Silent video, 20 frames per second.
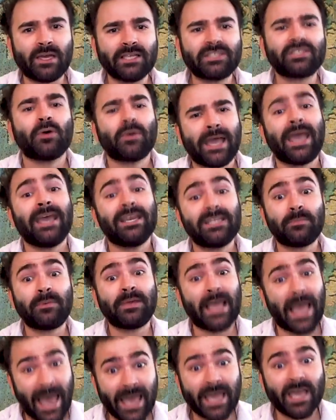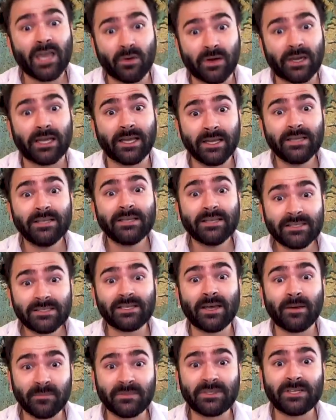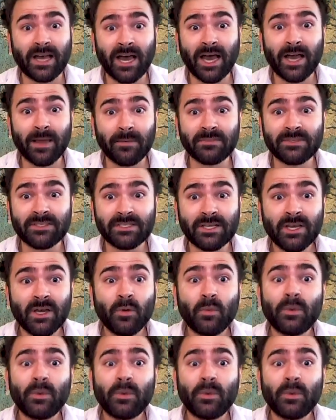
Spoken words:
It's okay to be angry sometimes.